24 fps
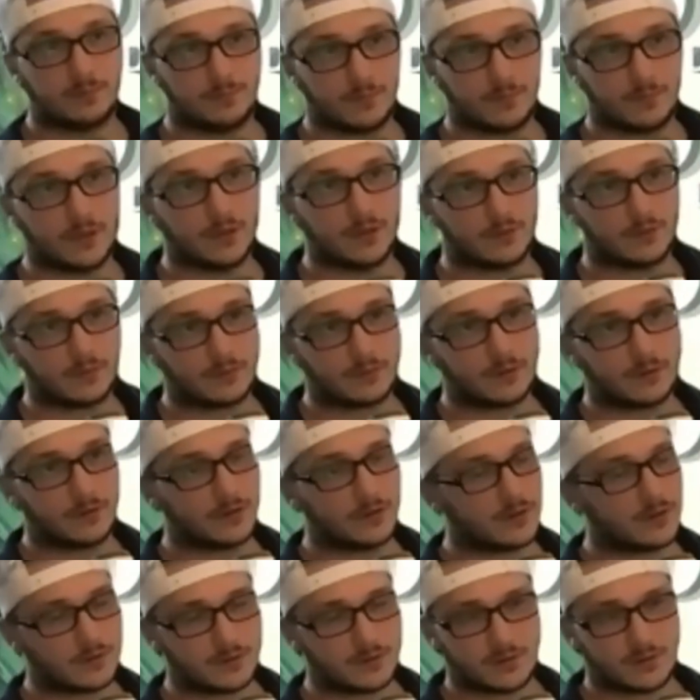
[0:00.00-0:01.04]
And, you know,
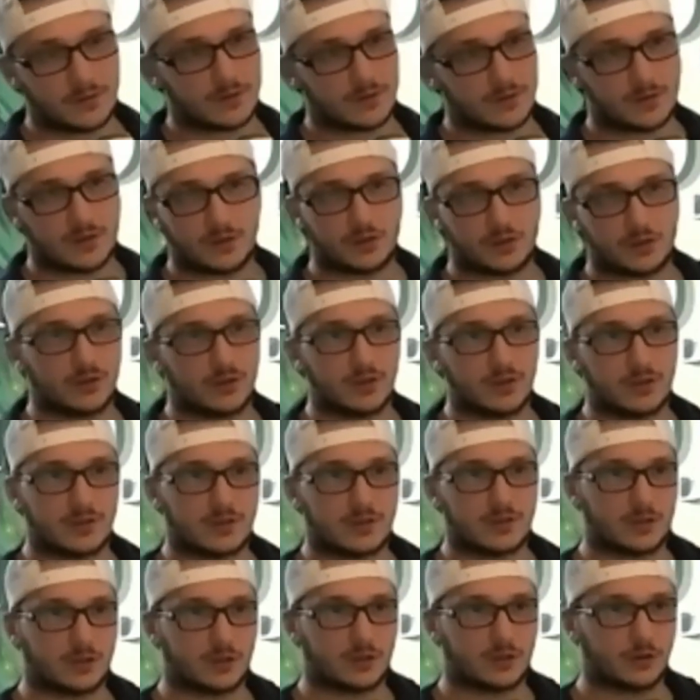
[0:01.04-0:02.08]
he's he's such a he's
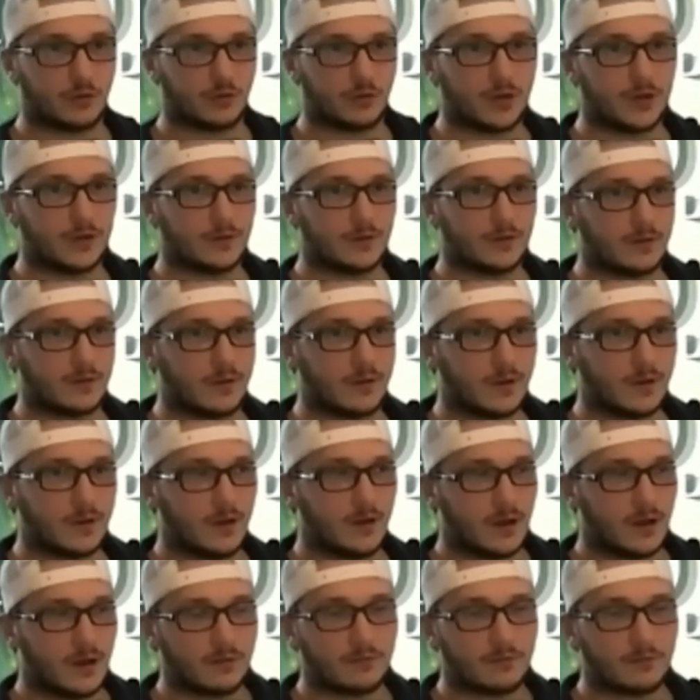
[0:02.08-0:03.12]
such a great
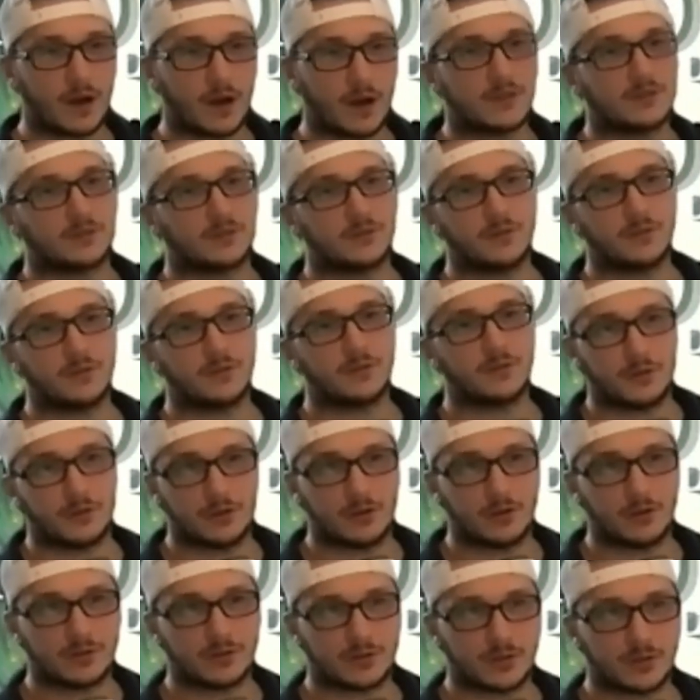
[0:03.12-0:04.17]
advisor, you
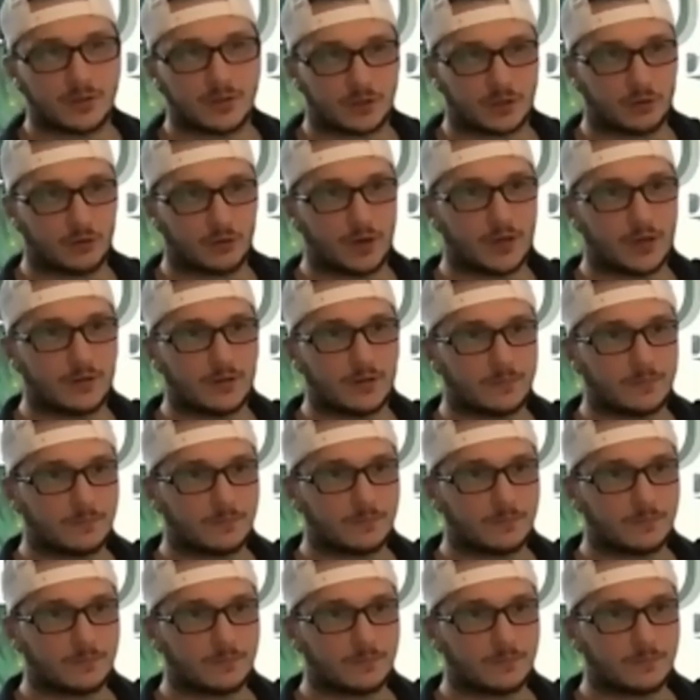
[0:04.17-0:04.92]
know, and such a great,